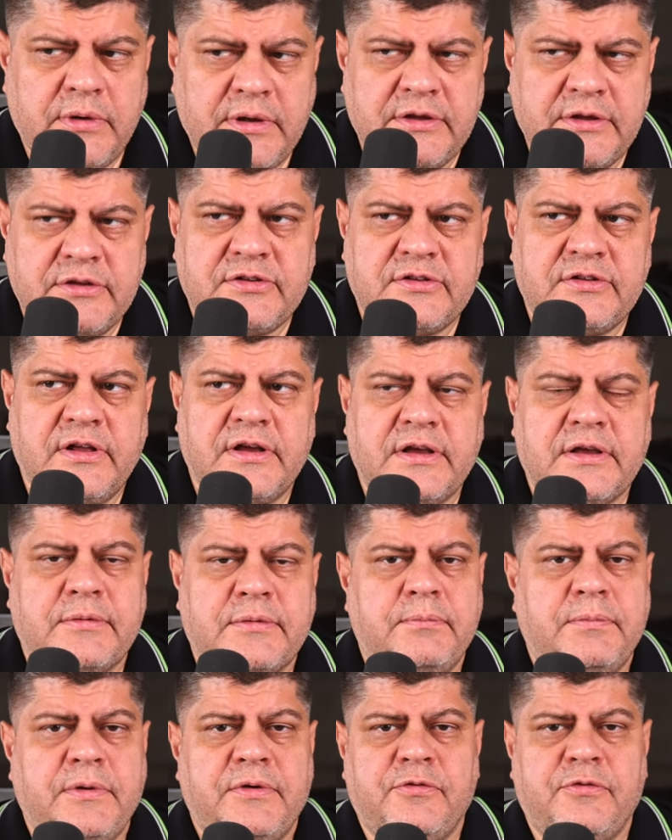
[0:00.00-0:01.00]
is
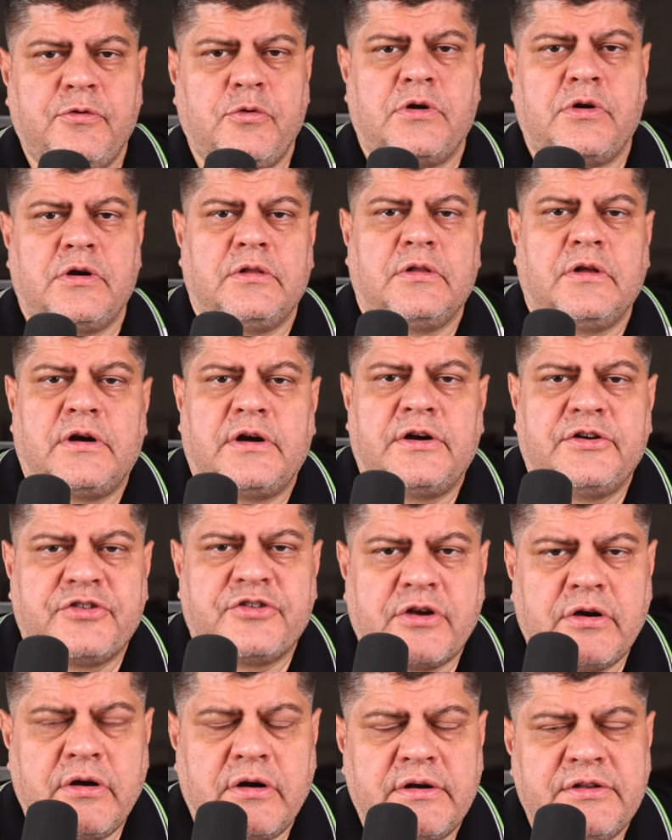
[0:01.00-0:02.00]
like before a
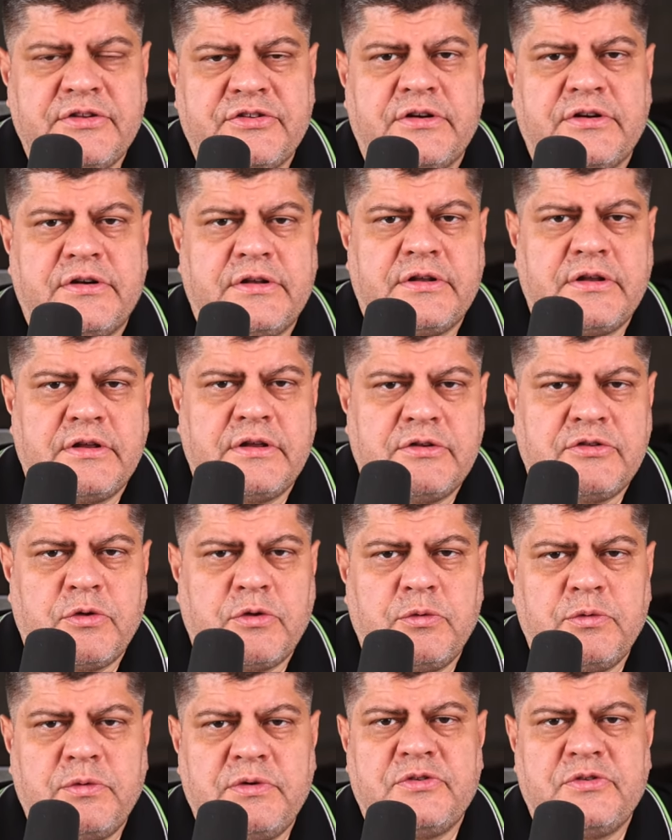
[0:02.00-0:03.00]
large concert there's
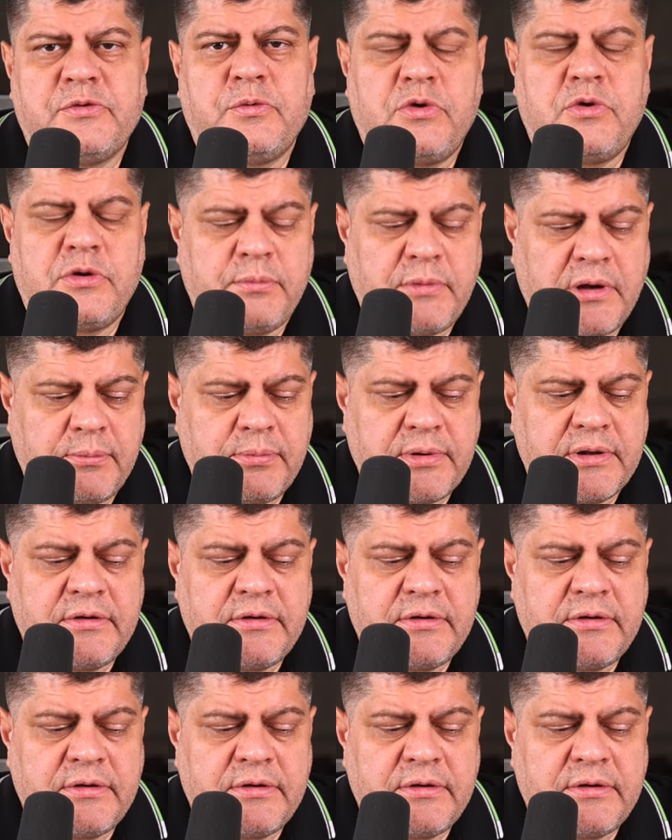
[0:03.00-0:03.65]
always a warm up,